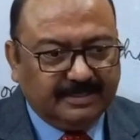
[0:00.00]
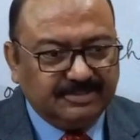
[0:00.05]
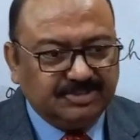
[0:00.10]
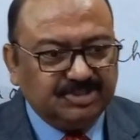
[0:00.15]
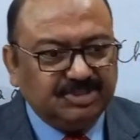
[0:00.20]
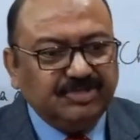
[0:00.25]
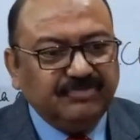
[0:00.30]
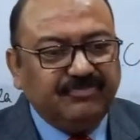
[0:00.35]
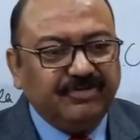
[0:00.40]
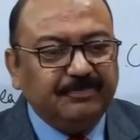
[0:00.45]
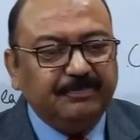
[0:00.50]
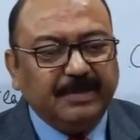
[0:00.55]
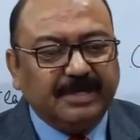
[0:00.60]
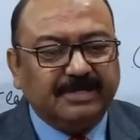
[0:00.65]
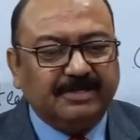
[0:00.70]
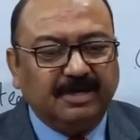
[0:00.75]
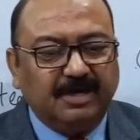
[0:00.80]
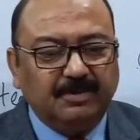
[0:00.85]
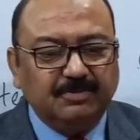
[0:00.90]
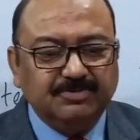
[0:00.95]
Different
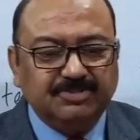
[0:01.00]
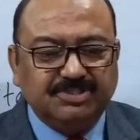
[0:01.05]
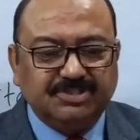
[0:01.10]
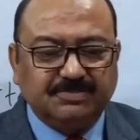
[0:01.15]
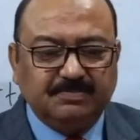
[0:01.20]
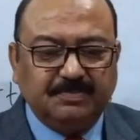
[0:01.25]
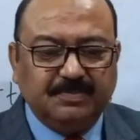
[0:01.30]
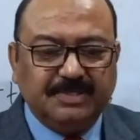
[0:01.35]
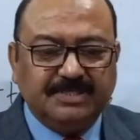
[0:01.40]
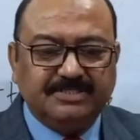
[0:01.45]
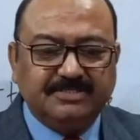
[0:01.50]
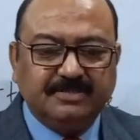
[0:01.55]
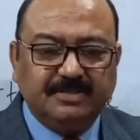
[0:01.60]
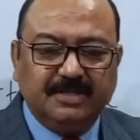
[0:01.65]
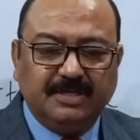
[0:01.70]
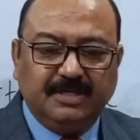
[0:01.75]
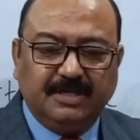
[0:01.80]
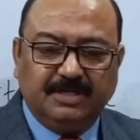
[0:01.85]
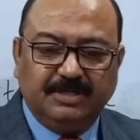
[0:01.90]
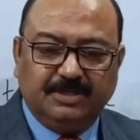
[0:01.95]
backgrounds means
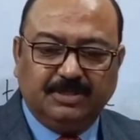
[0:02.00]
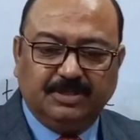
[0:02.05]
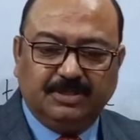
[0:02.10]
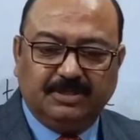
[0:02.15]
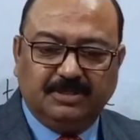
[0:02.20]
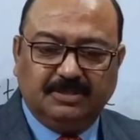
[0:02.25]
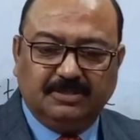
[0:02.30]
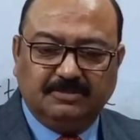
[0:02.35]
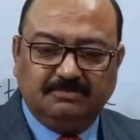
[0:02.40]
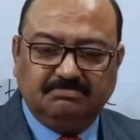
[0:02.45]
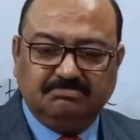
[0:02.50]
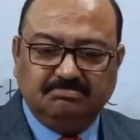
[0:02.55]
they're